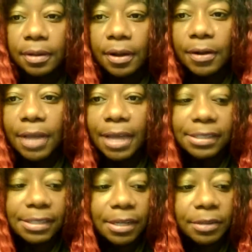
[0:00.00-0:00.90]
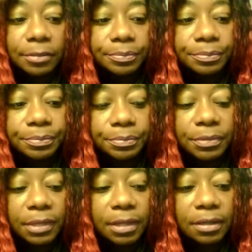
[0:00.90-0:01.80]
Okay, so
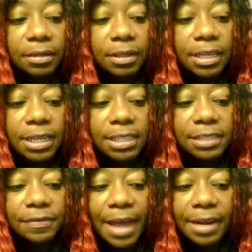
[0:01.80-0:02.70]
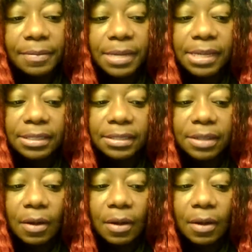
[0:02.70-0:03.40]
these vitamins